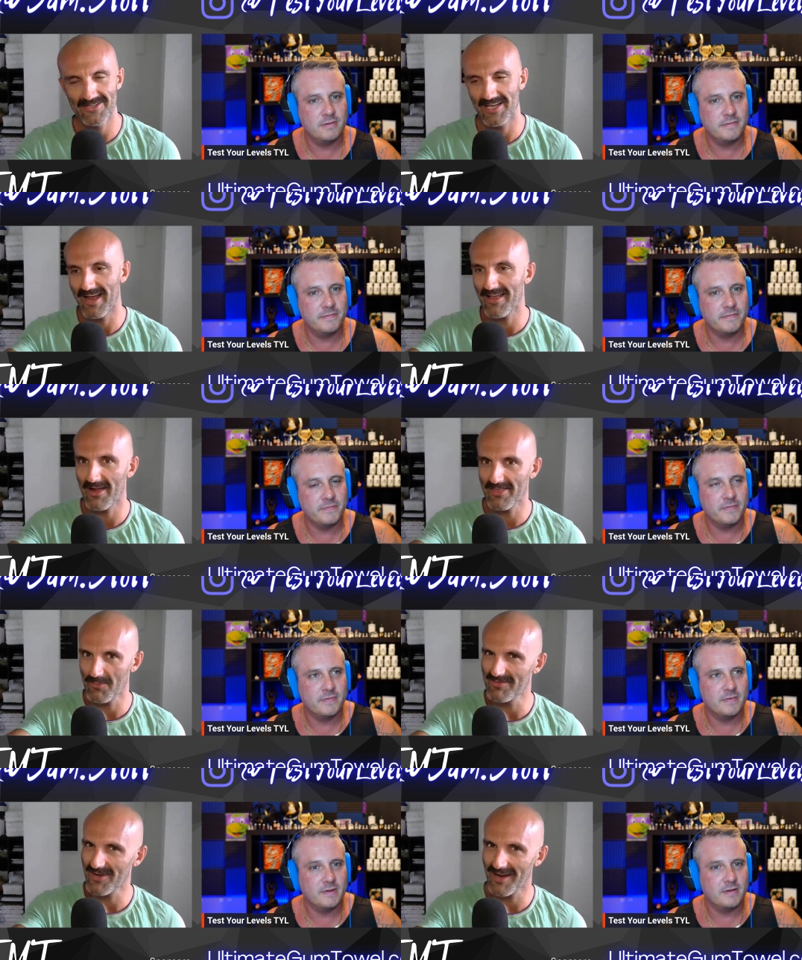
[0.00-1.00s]
Speaker 1: because I, I
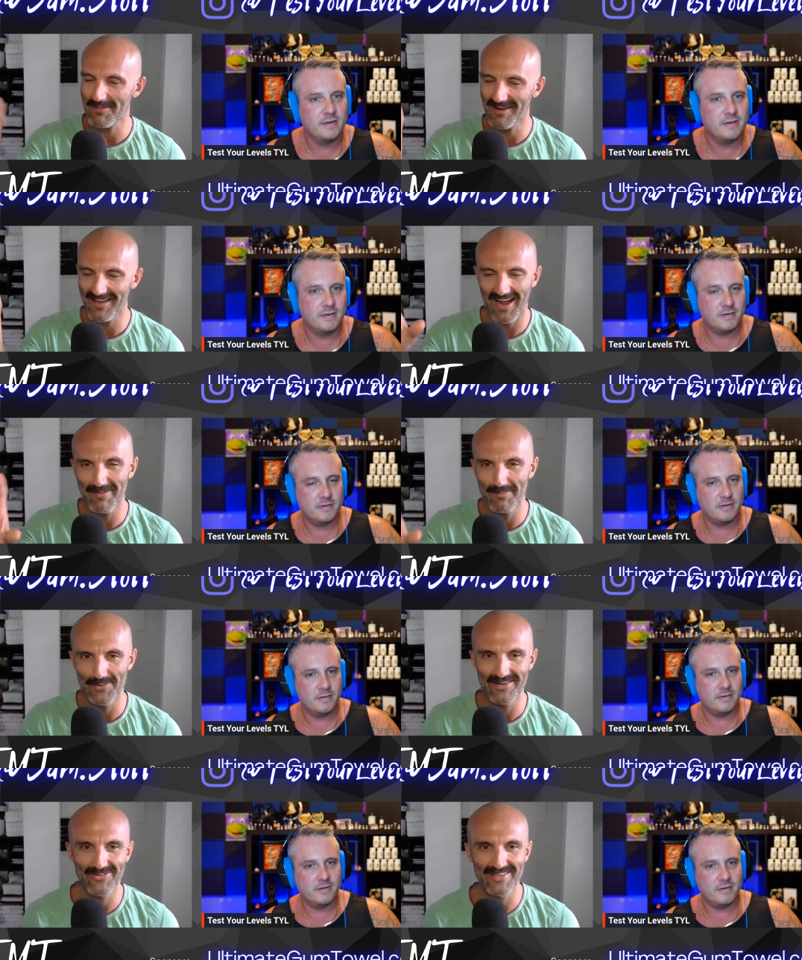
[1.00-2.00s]
think we've talked about it kind of
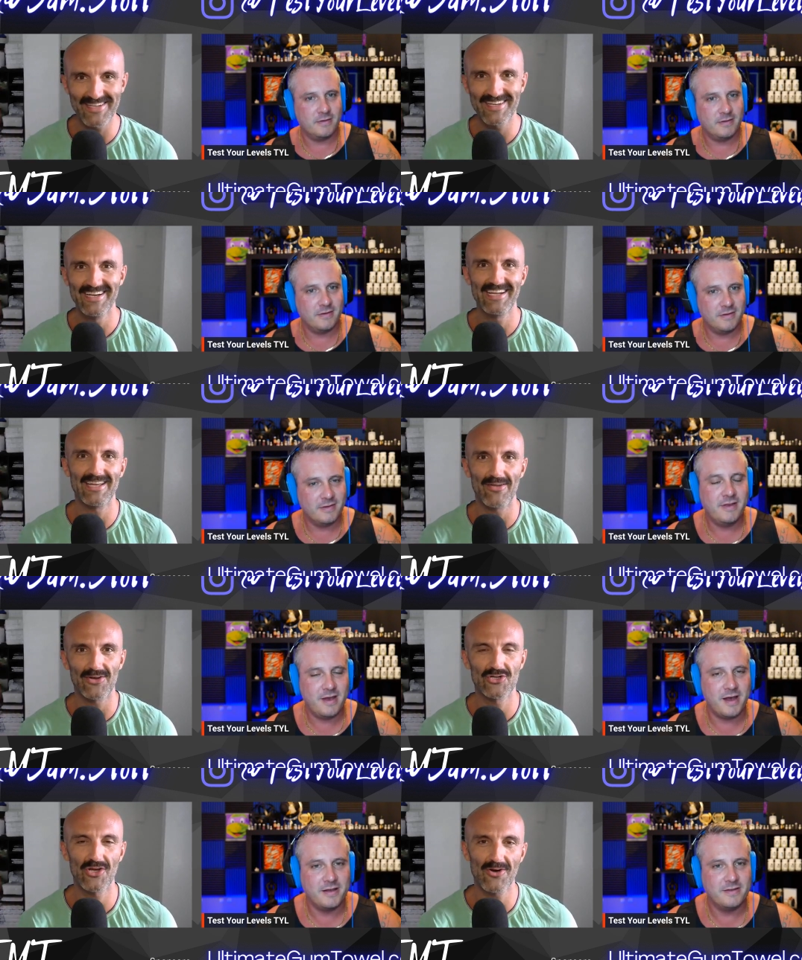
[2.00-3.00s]
briefly yeah
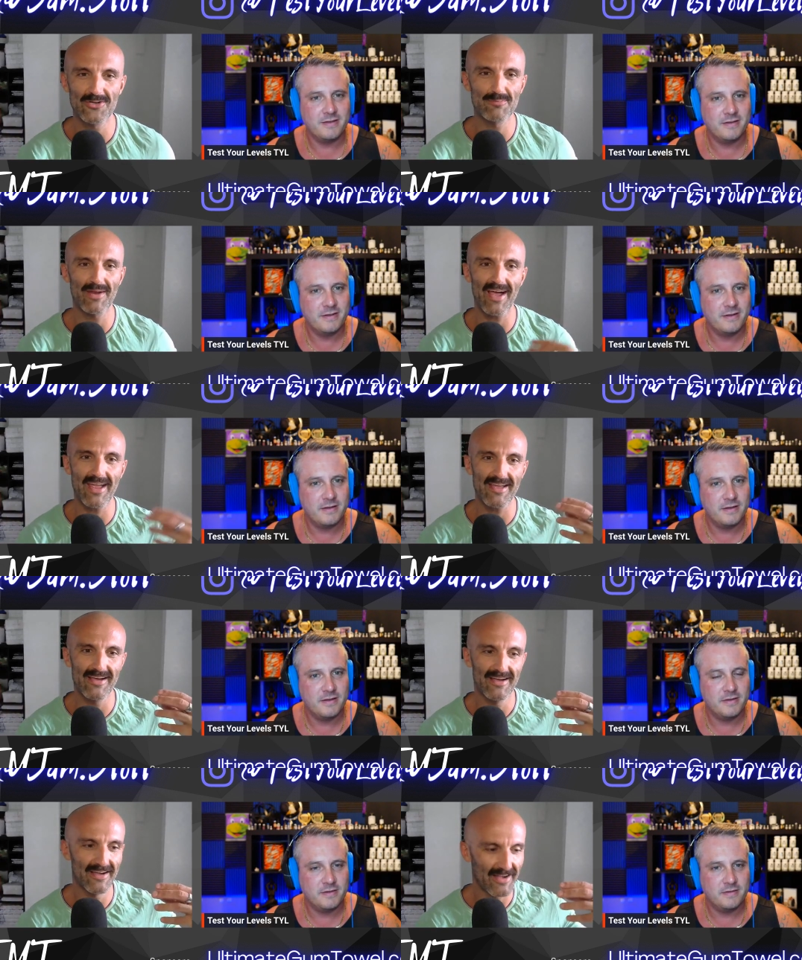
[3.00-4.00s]
those but
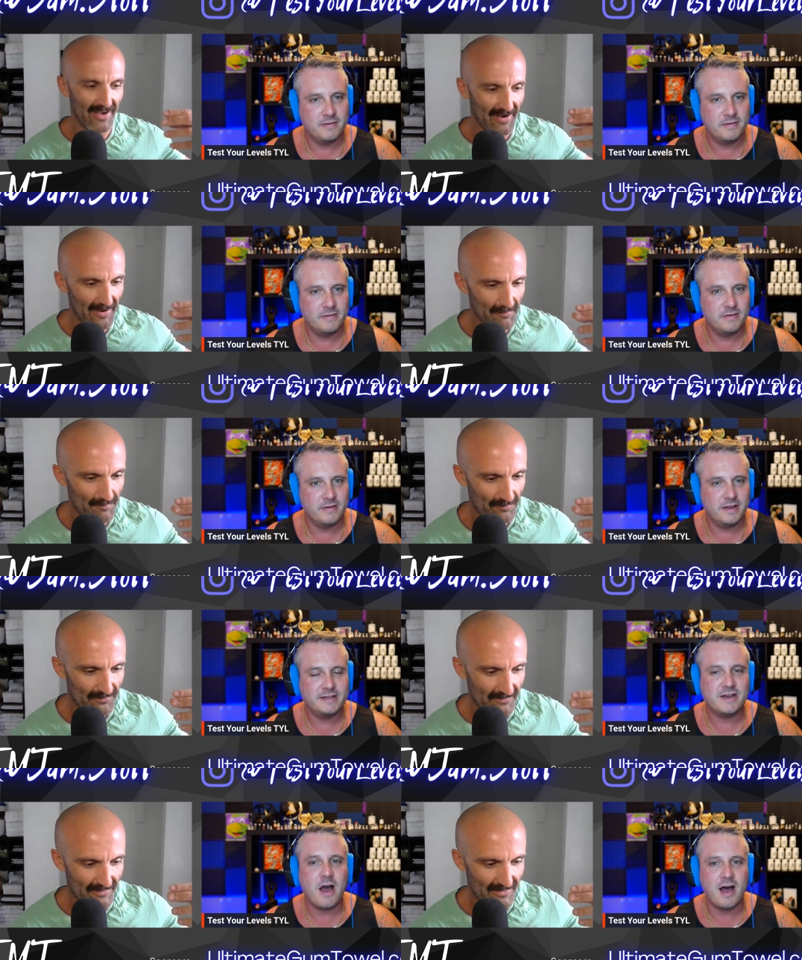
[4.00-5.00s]
i um it's
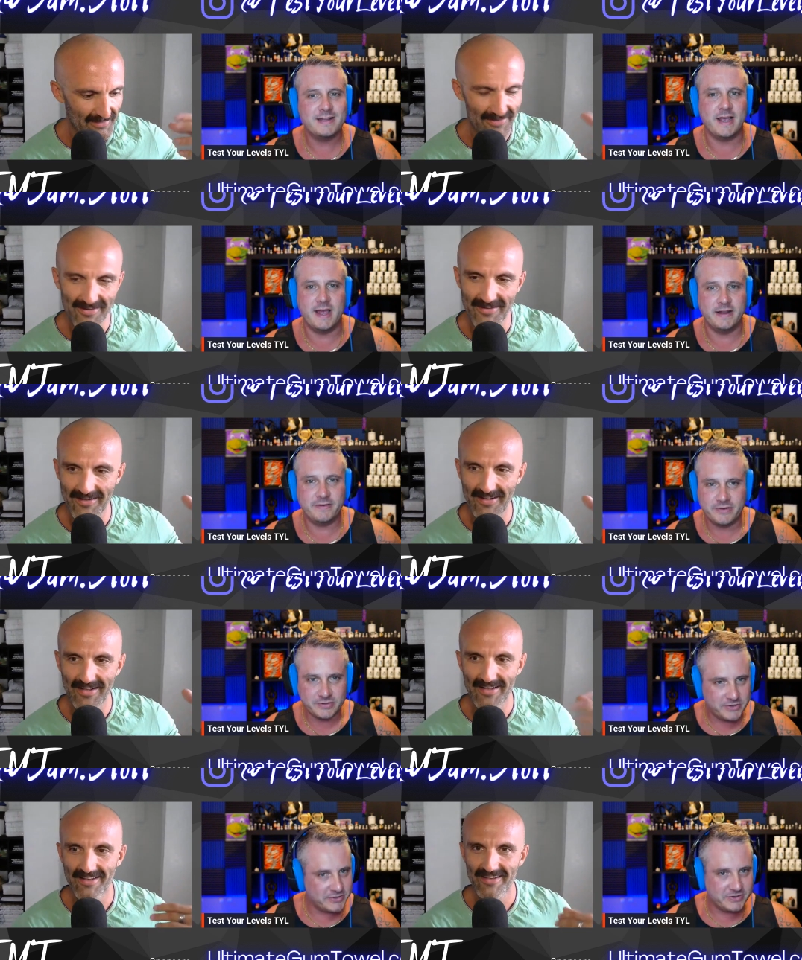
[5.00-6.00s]
content so you
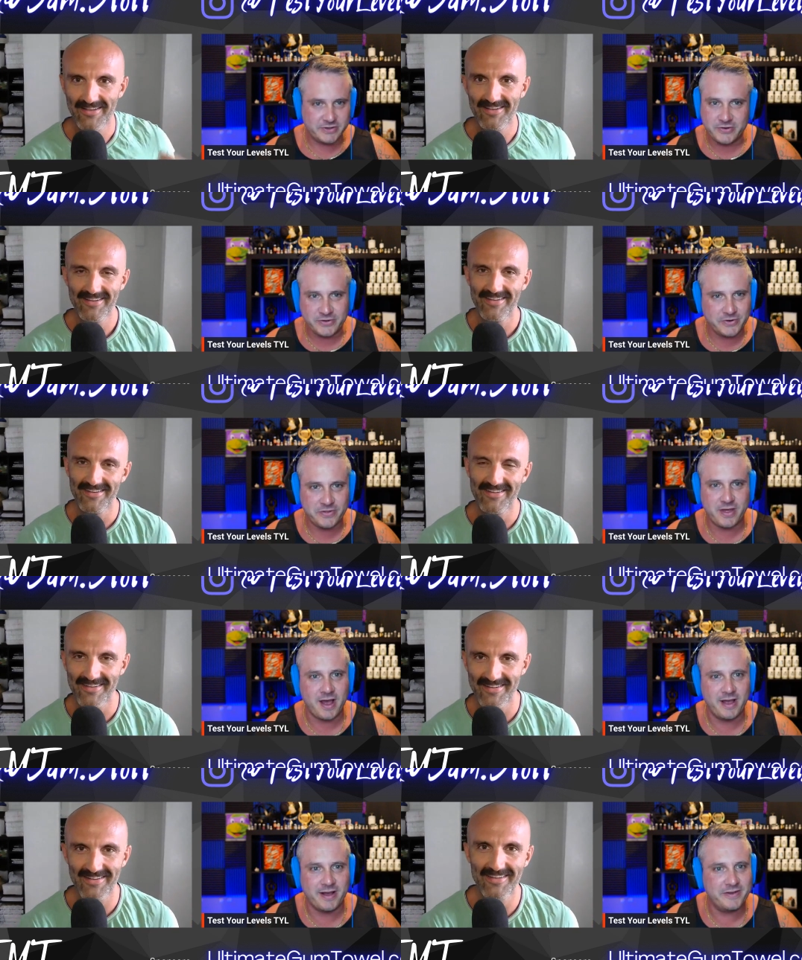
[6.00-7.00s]
just do
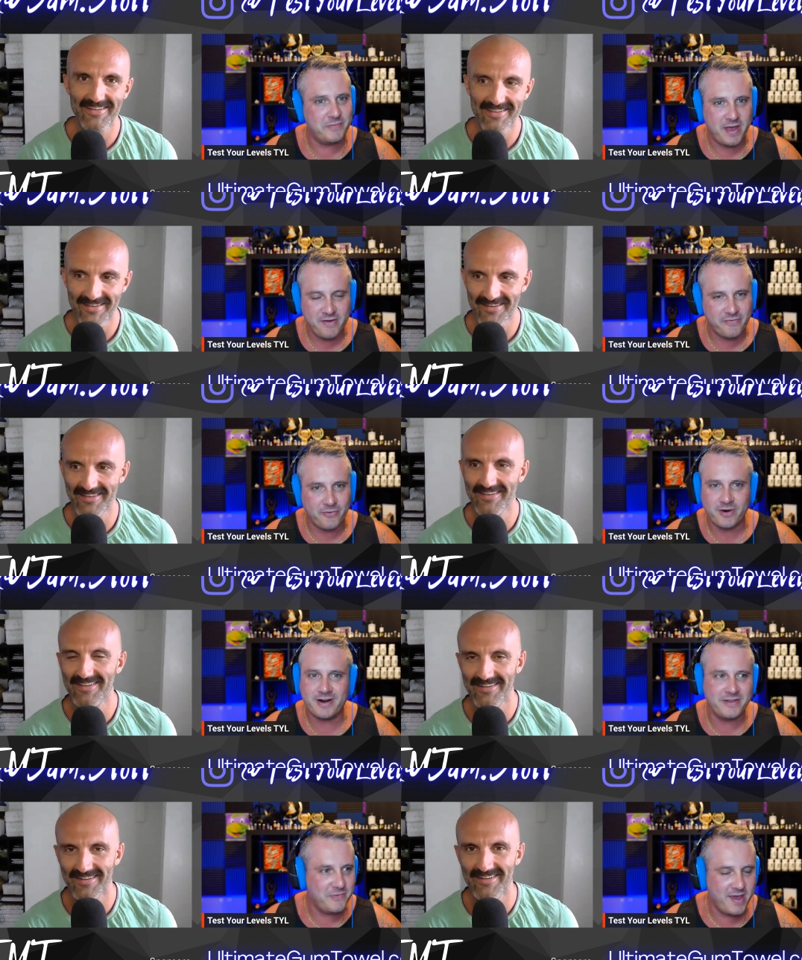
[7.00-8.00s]
Speaker 2: glutathione you pay for it and you
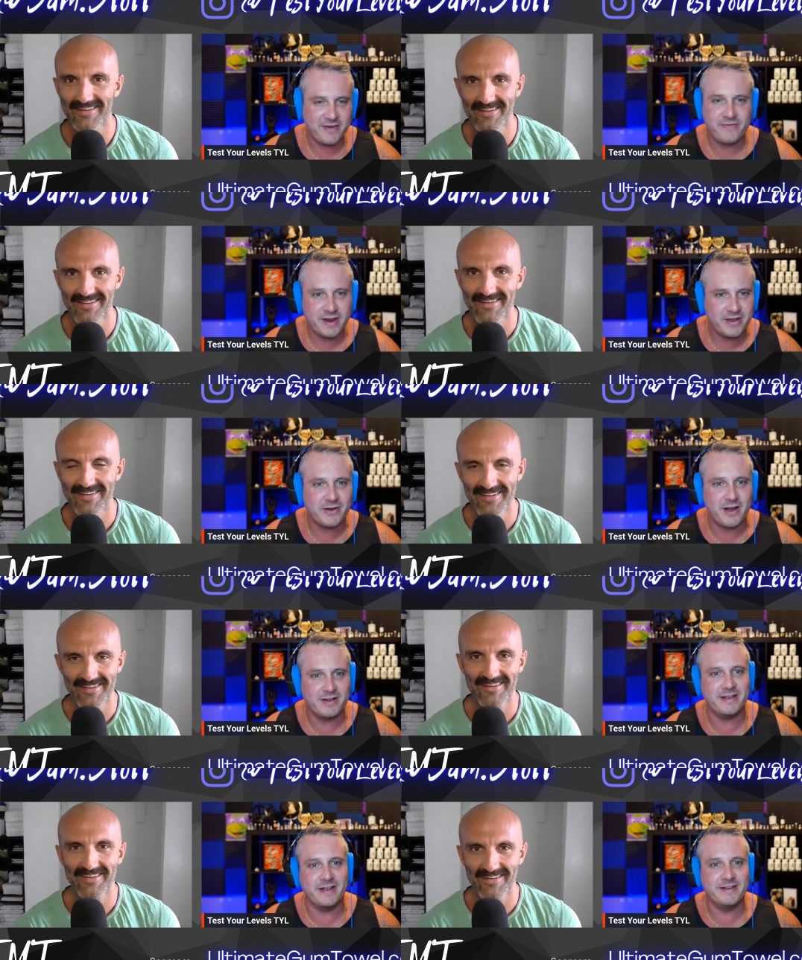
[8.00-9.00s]
make video
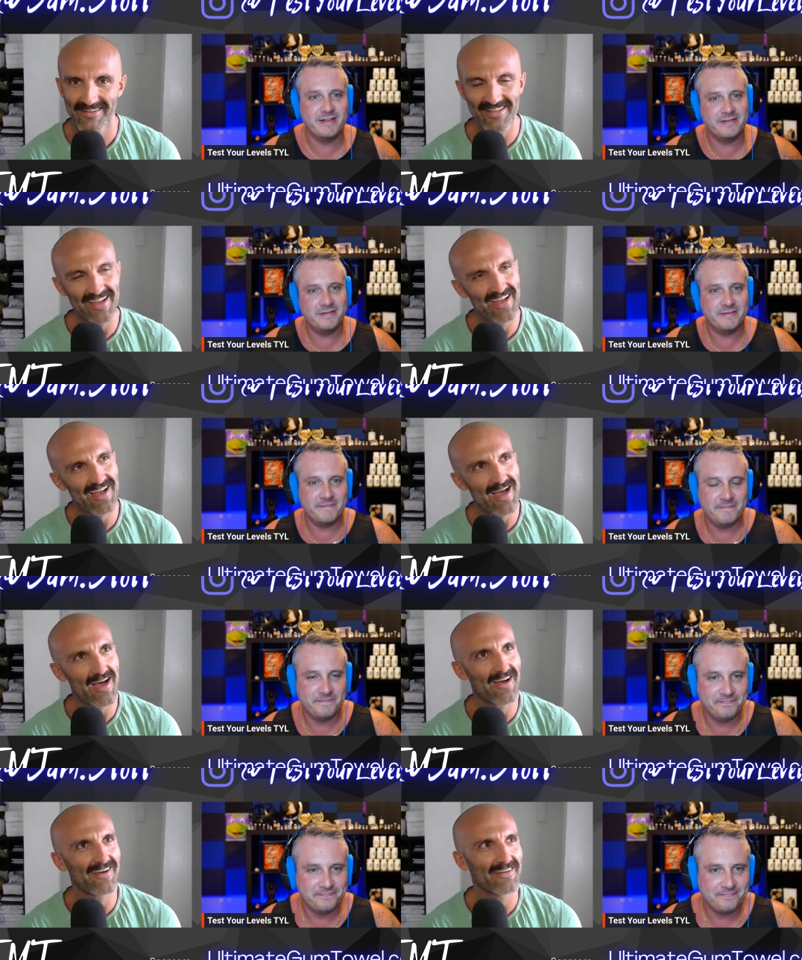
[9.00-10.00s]
content
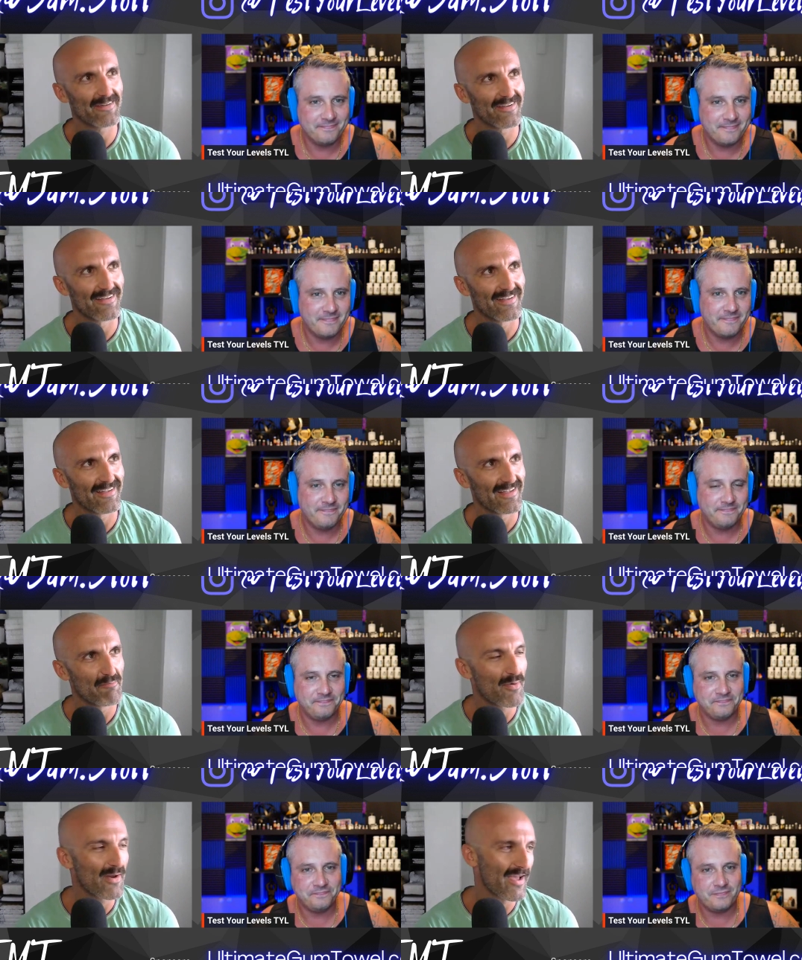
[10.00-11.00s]
Speaker 1: yeah
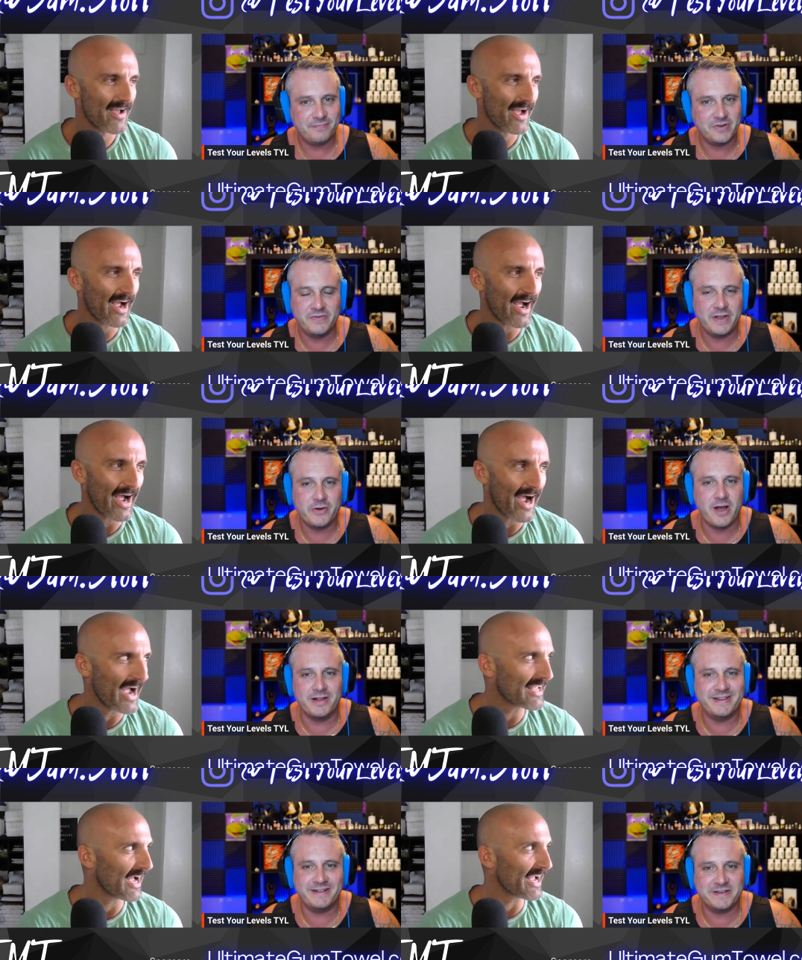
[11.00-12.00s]
but, I, video content doesn't